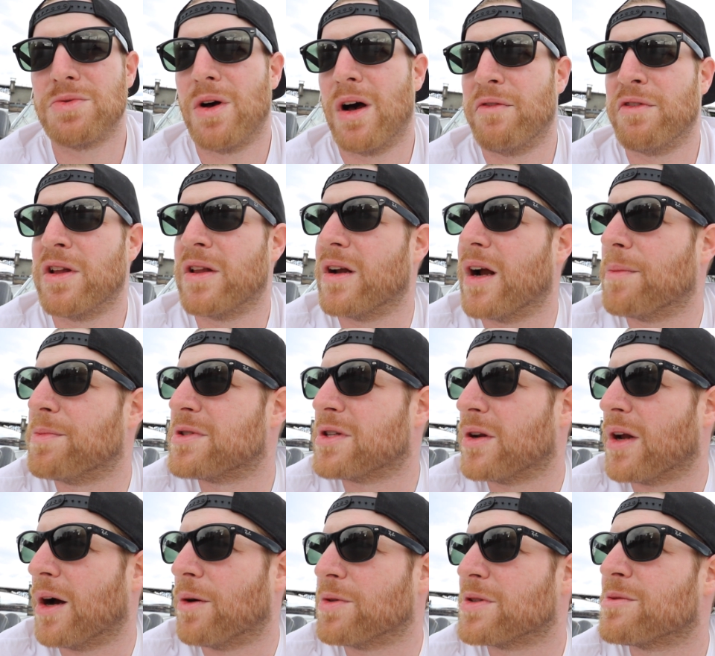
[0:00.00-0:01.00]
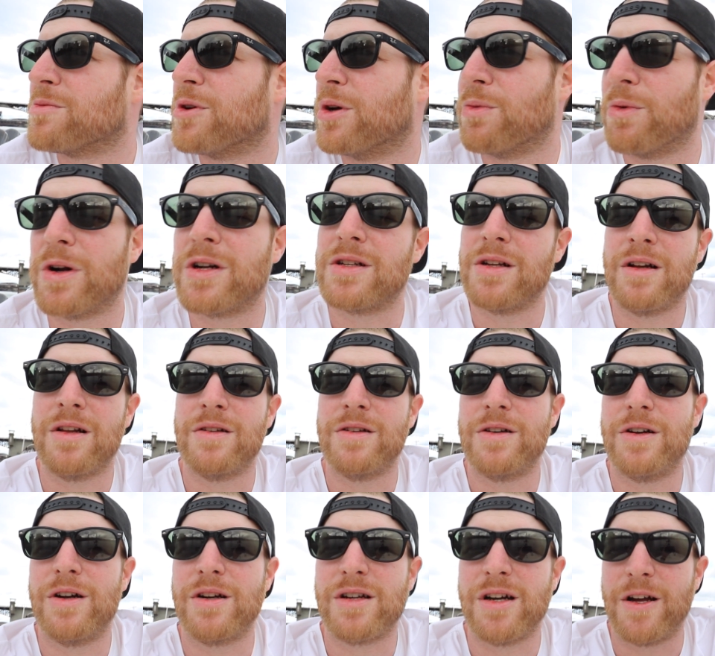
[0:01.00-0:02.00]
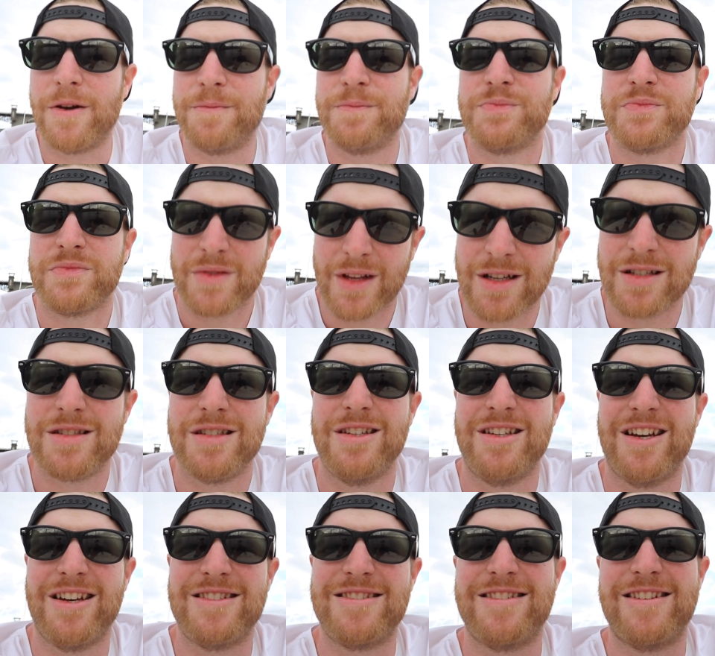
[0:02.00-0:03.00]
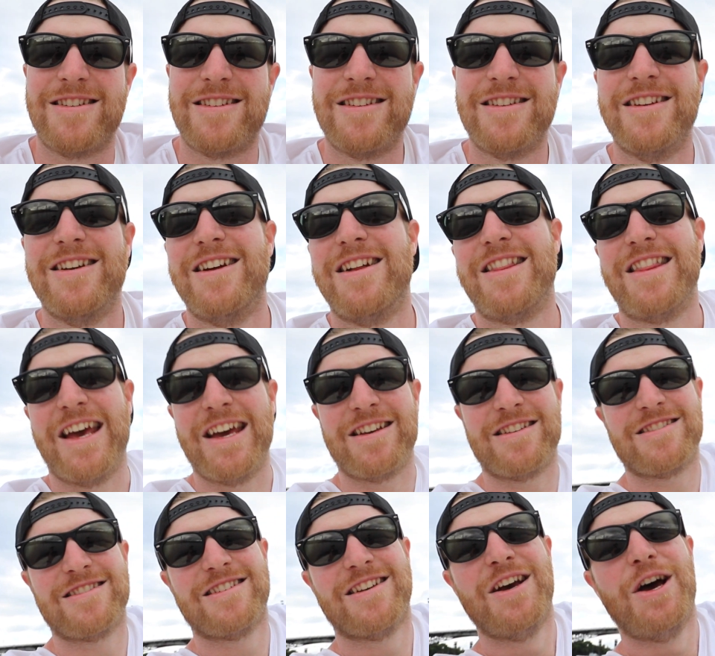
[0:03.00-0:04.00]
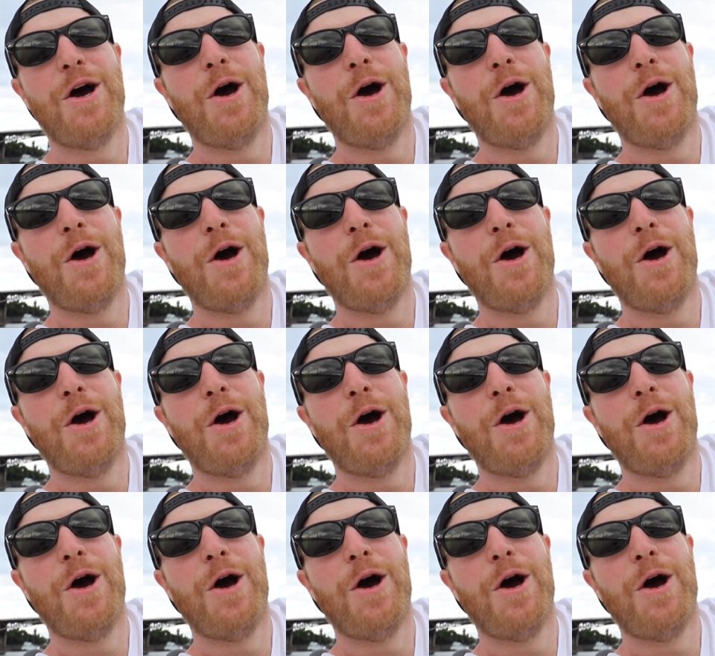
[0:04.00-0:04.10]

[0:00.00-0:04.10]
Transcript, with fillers: we'll have another episode out with some good work done on the Huracan. I'll see you guys then. Thanks.